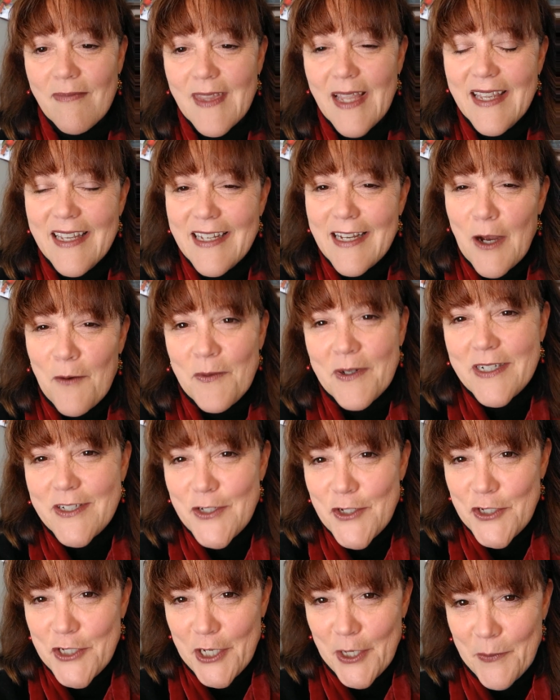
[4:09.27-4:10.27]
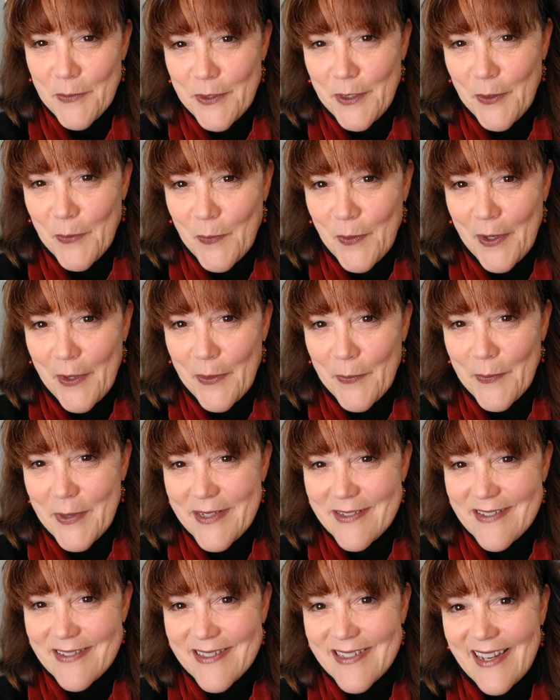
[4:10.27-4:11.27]
I wanted to share with you one of the
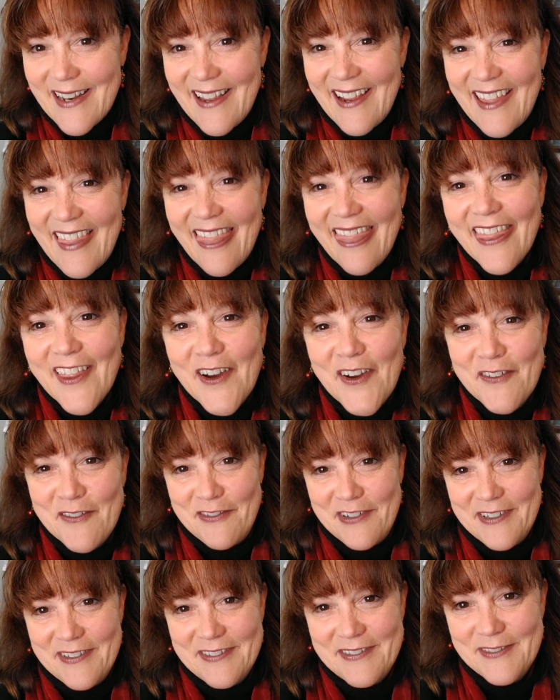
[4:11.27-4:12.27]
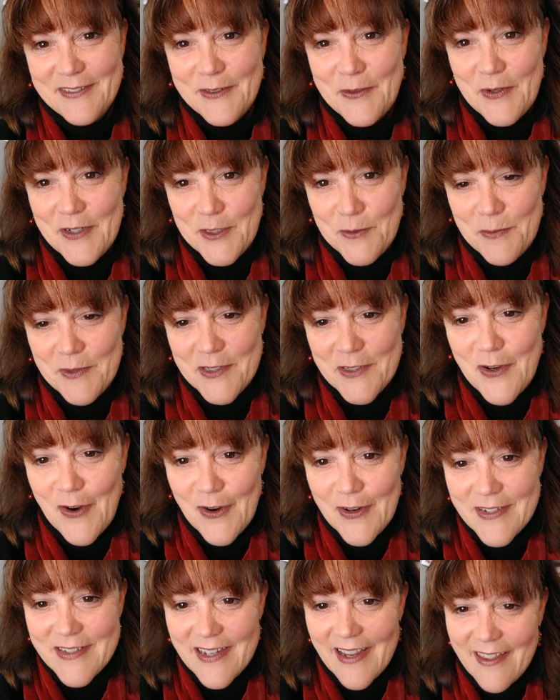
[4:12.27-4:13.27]
reasons that I love Christmas
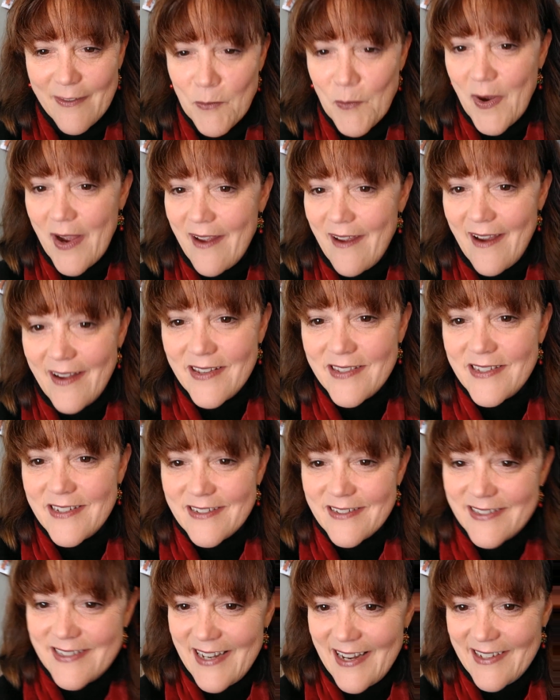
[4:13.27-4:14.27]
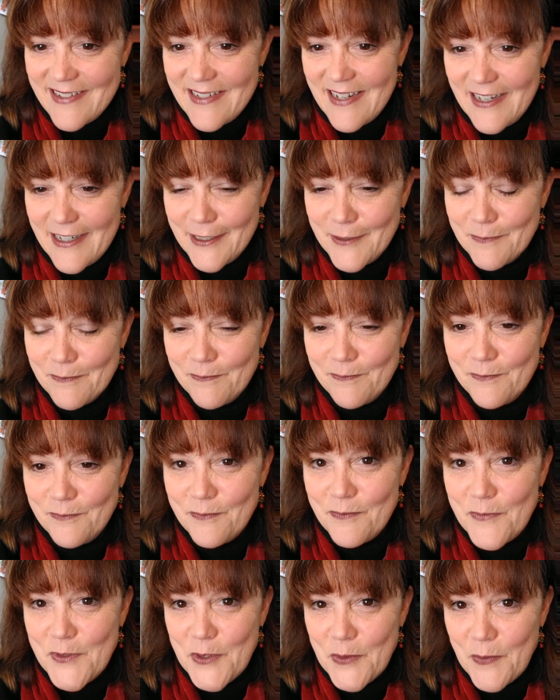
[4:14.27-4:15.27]
cards and why I still take time
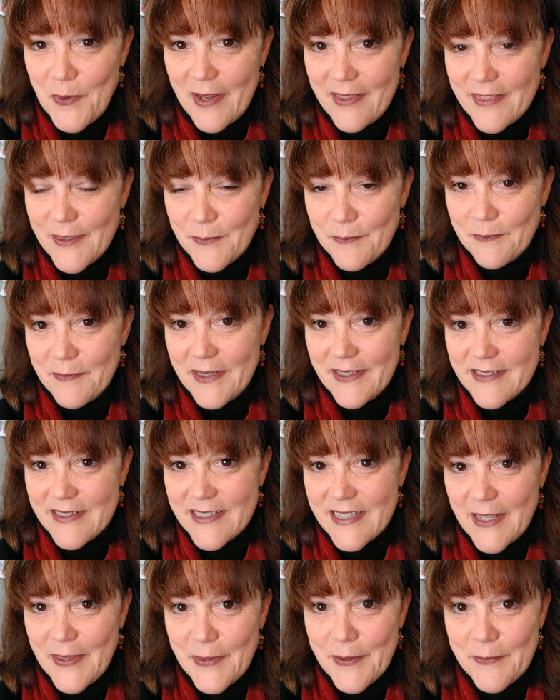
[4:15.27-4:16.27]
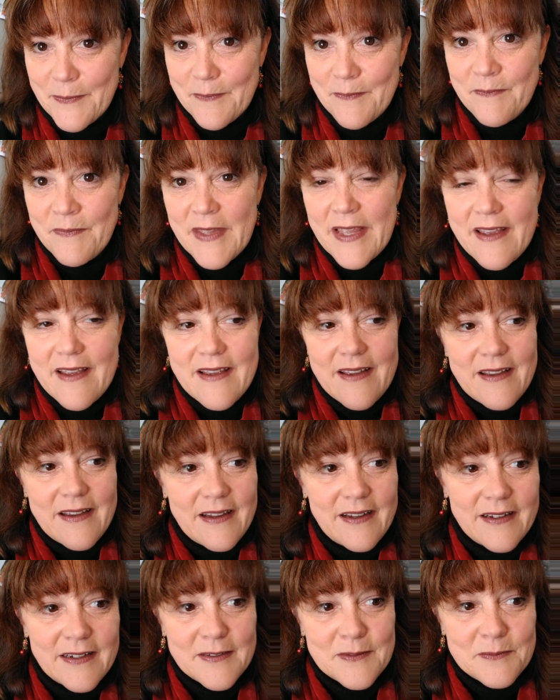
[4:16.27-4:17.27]
to write them and send them.
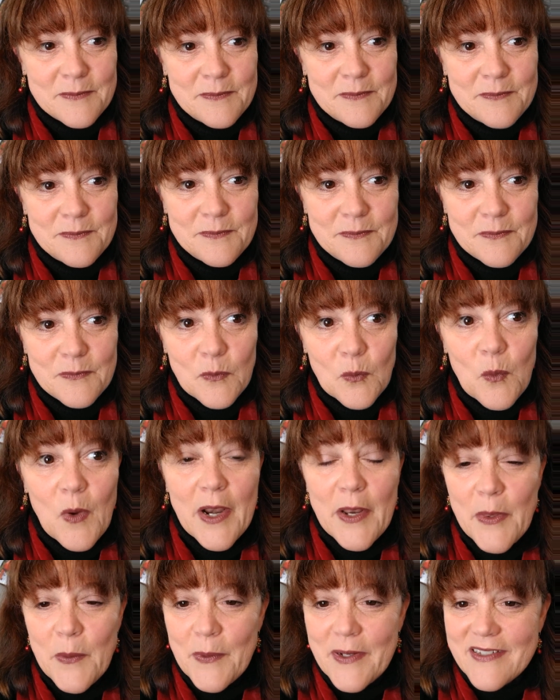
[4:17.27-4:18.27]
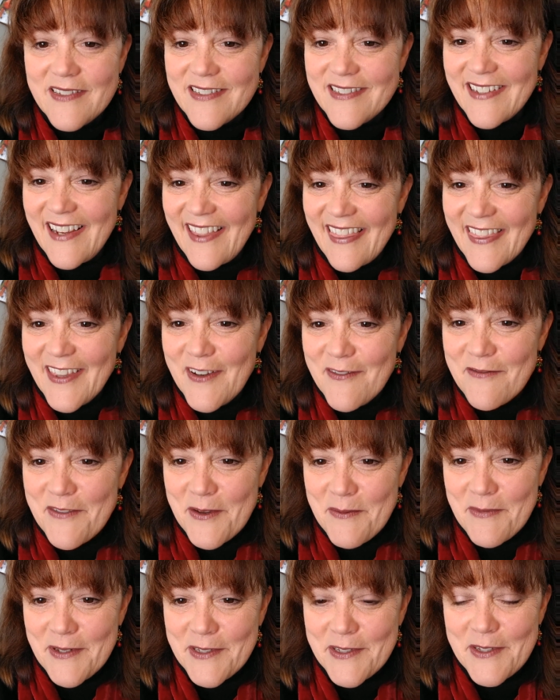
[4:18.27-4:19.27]
One of the reasons I love
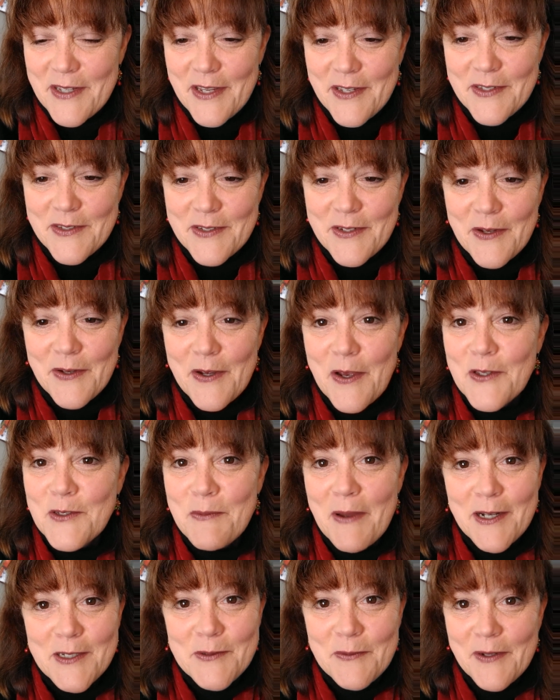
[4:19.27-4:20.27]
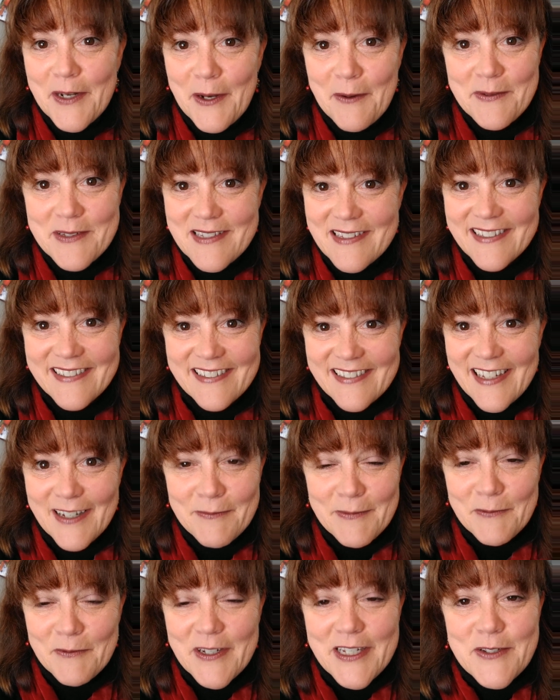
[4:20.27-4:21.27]
them is goes back to when I was little. I
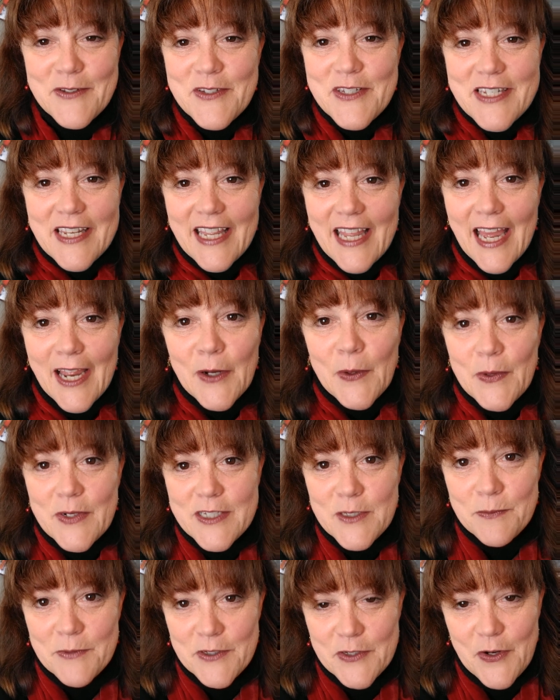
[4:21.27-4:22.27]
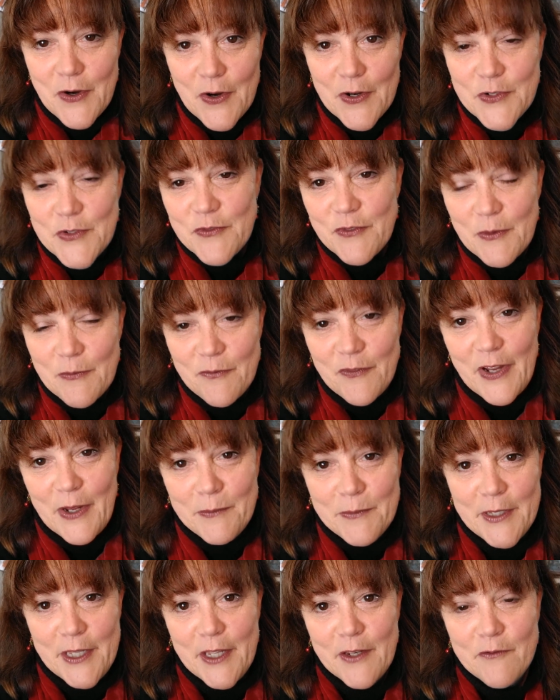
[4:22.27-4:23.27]
mean, we used to get Christmas cards from
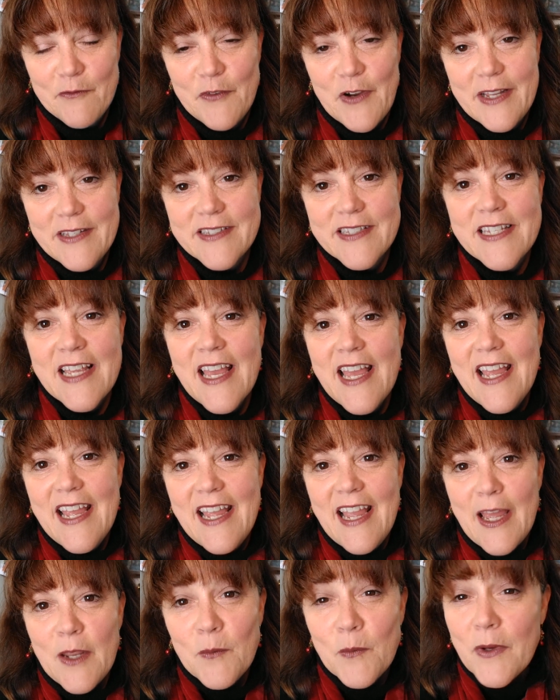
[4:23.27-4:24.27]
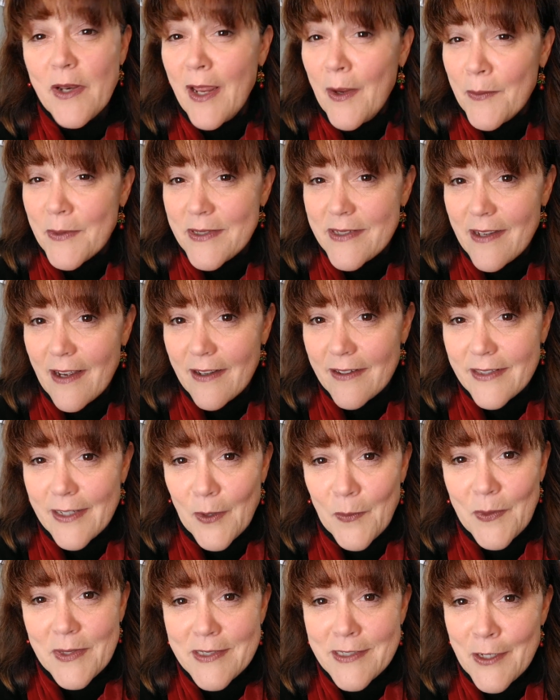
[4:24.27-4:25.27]
family and friends. And when I was young,
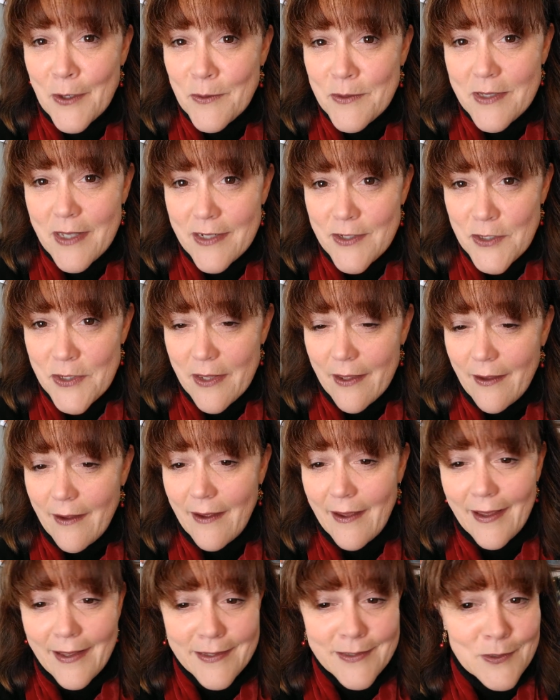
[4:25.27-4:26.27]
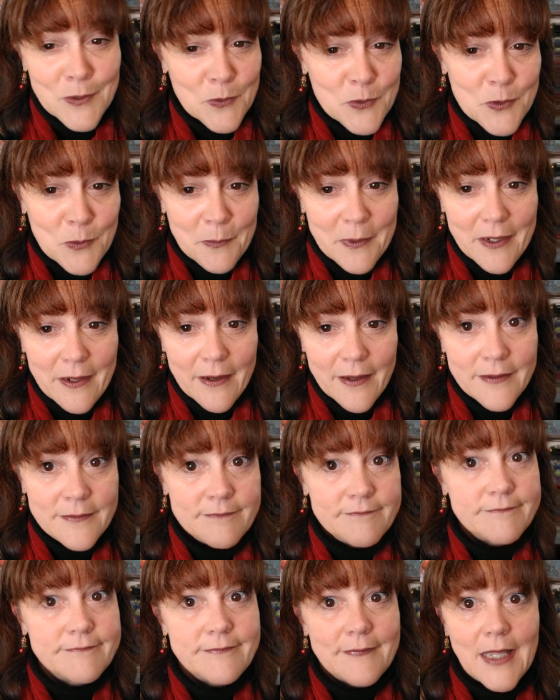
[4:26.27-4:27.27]
there was no such thing as social media
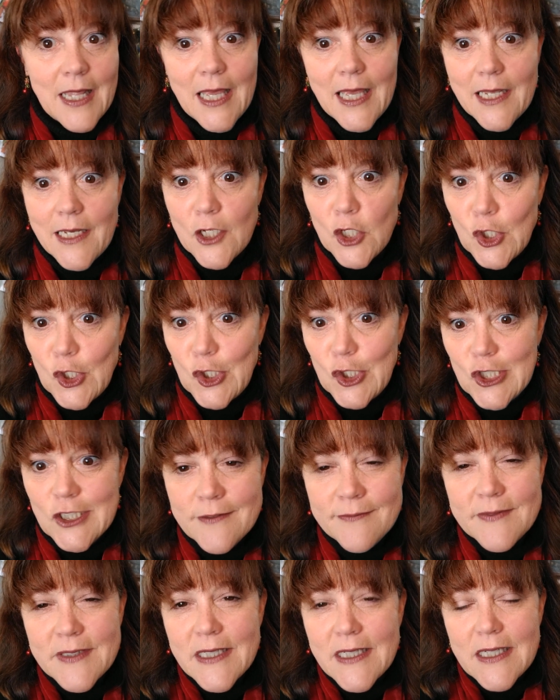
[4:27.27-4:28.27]
at all.